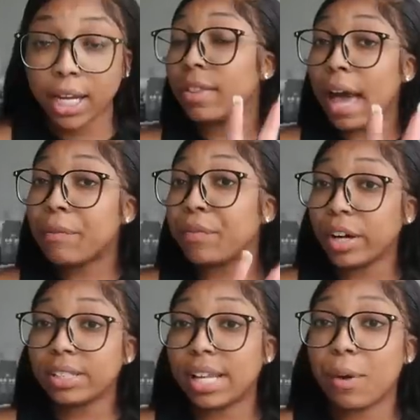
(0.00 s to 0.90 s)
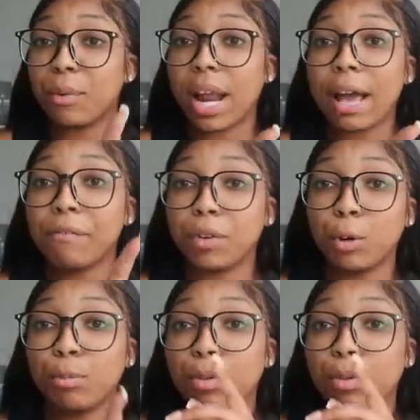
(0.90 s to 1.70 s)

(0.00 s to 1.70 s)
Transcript: So that first day when I filmed